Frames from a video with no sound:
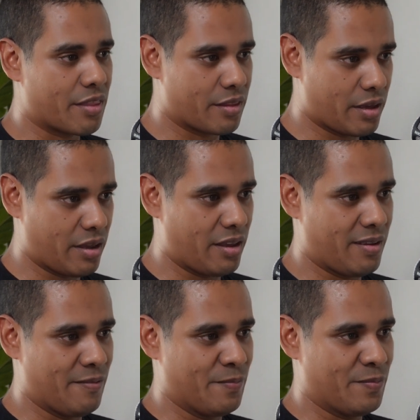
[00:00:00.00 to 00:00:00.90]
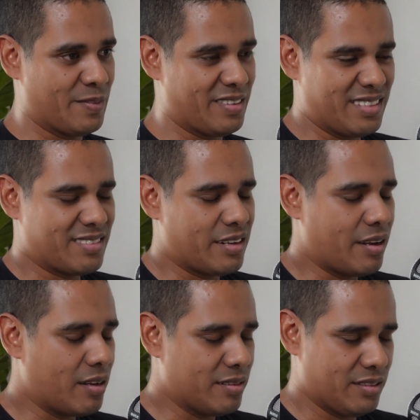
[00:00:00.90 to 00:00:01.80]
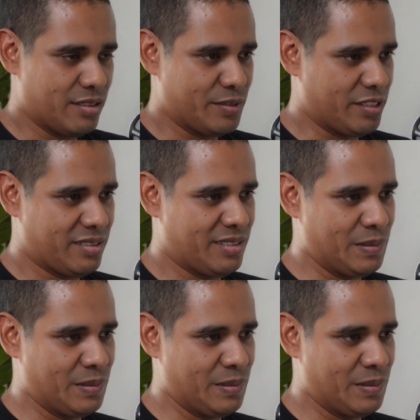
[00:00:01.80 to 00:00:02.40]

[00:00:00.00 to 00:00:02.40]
there. That's the reality of it.